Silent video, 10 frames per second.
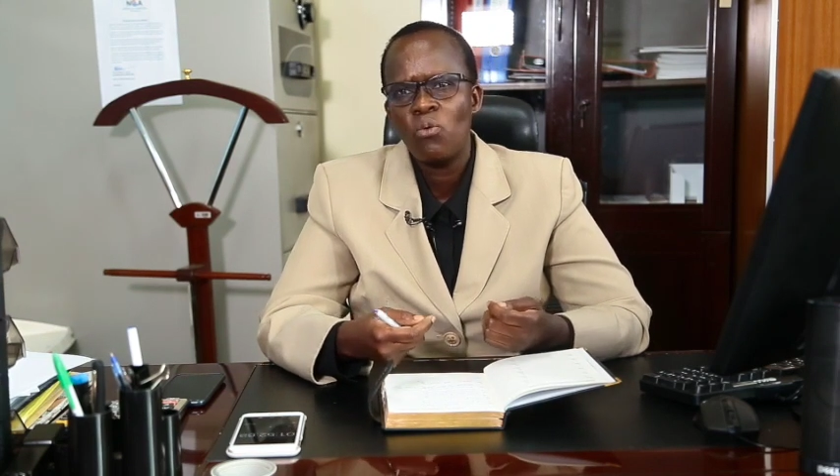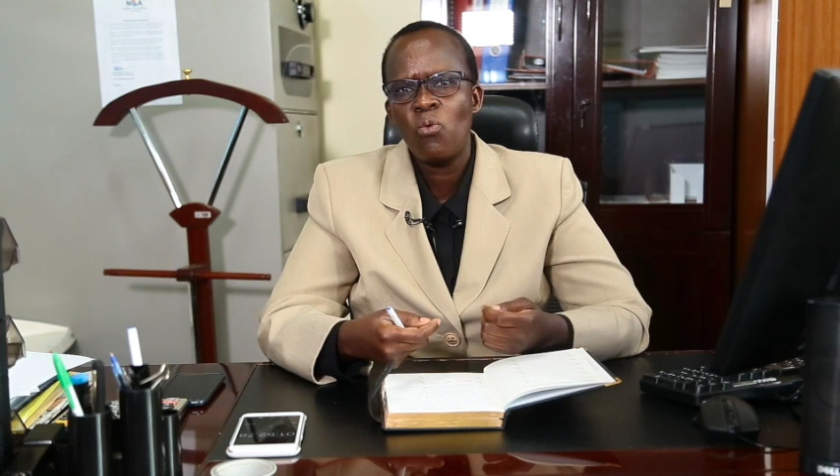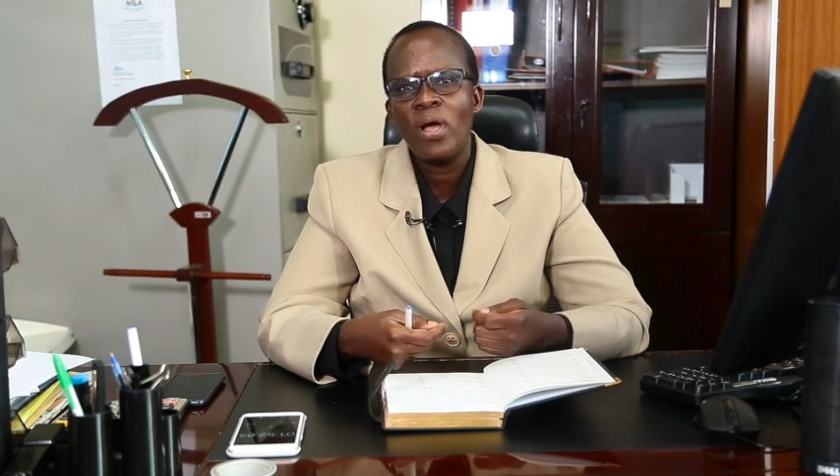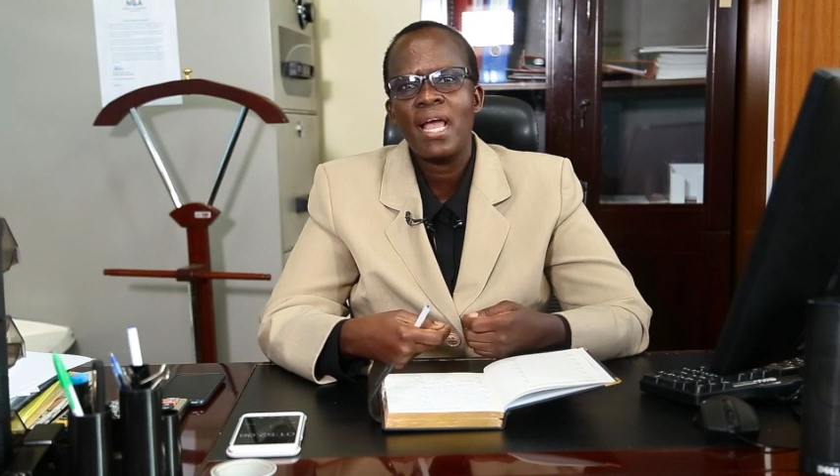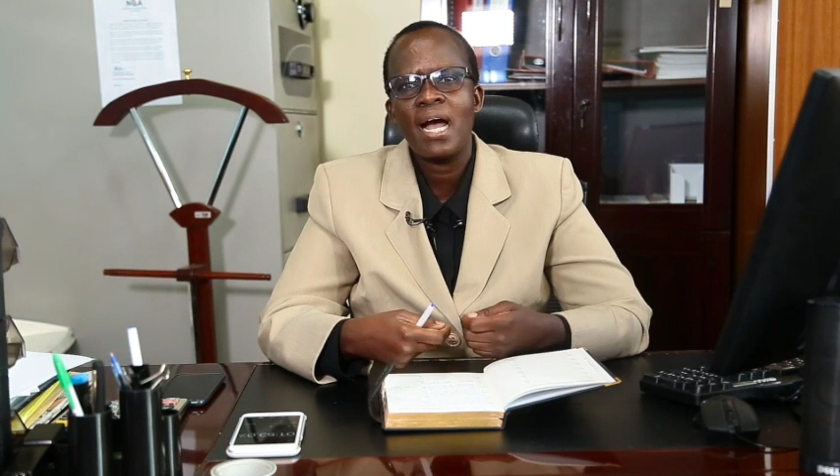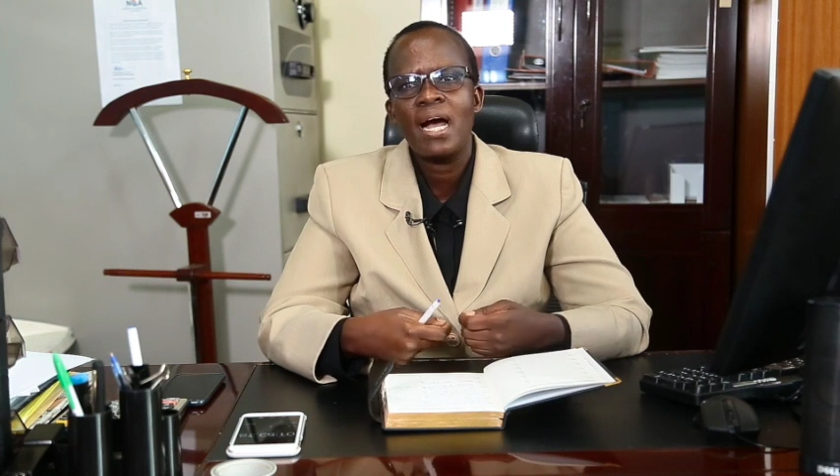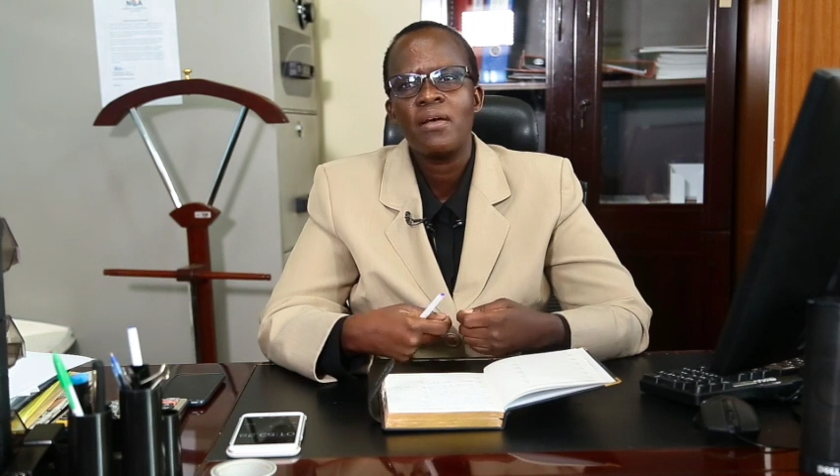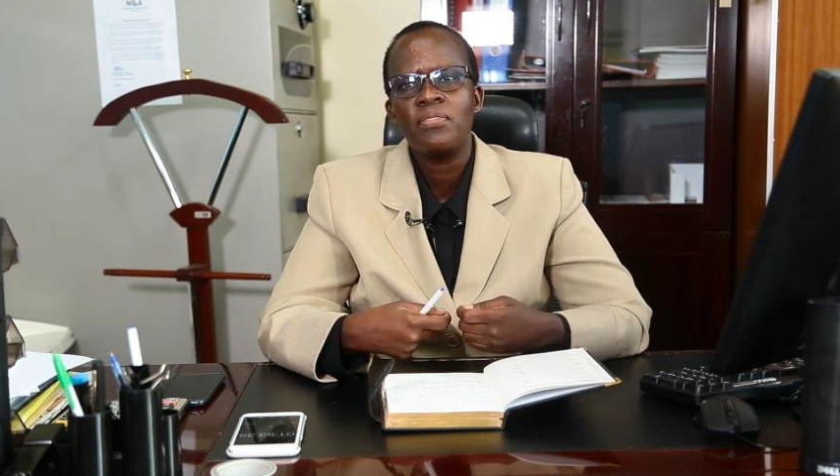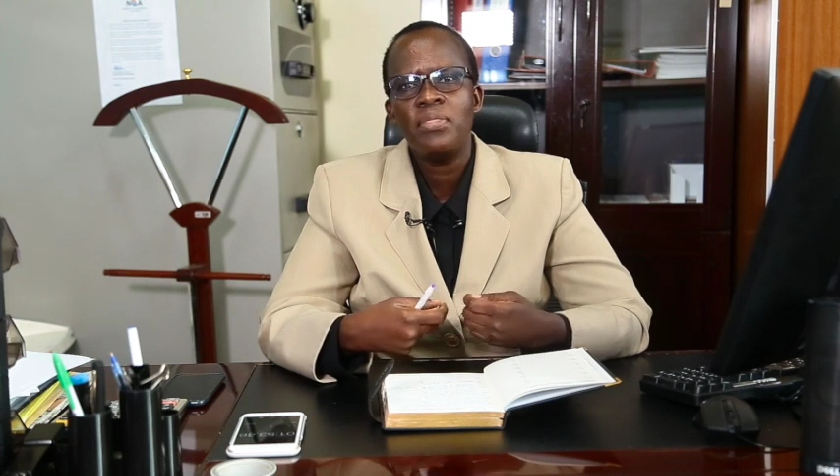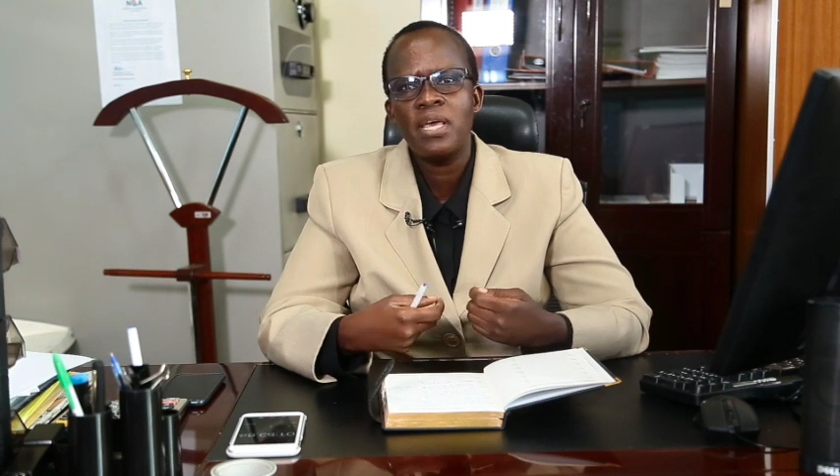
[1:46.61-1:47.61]
where
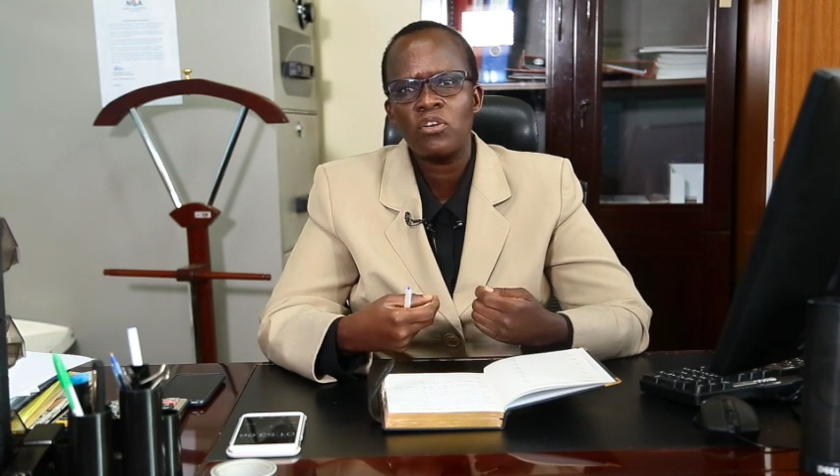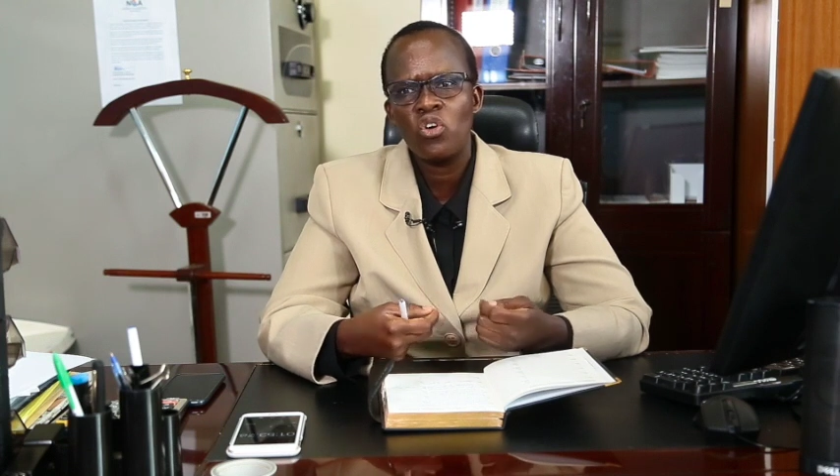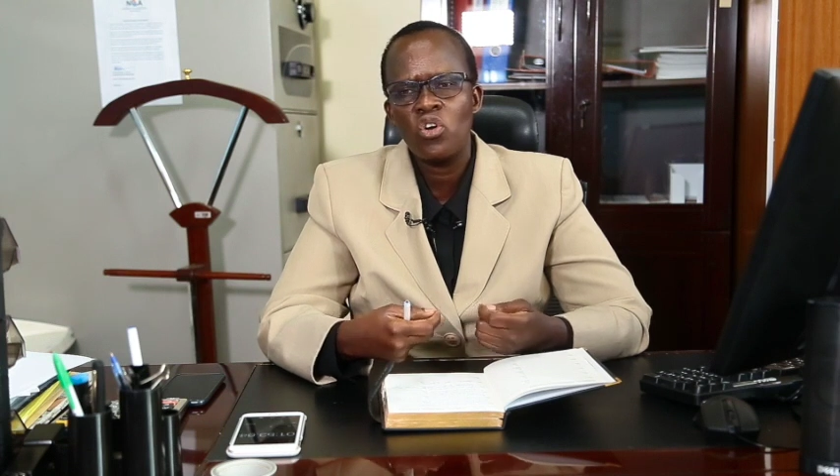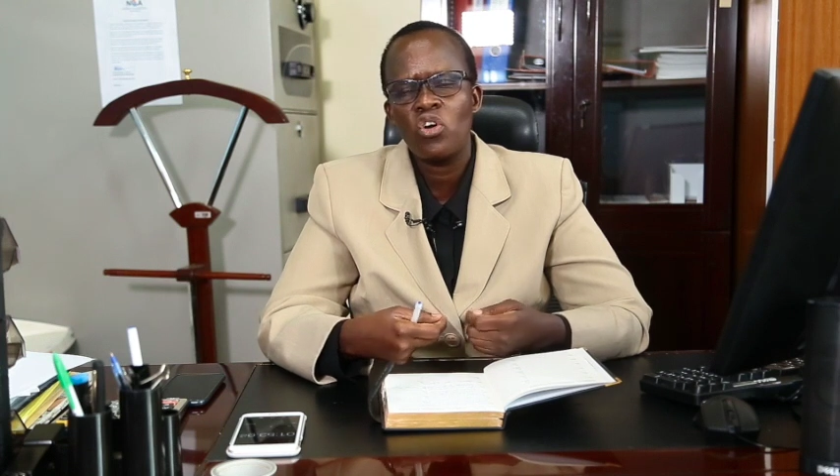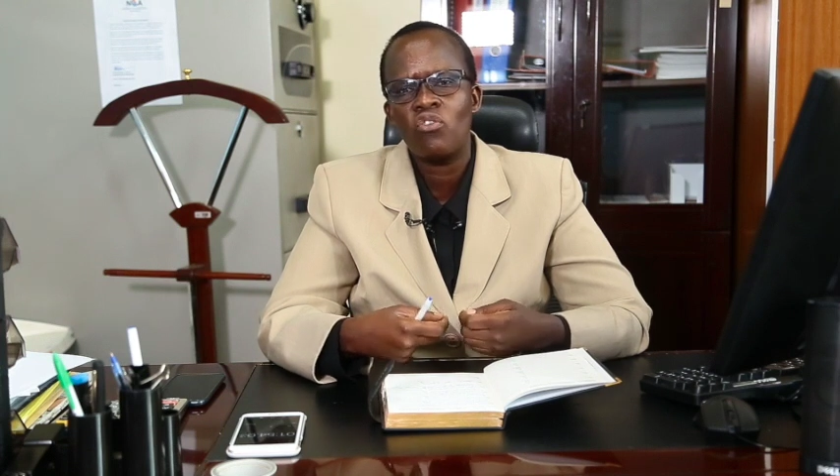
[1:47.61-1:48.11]
the role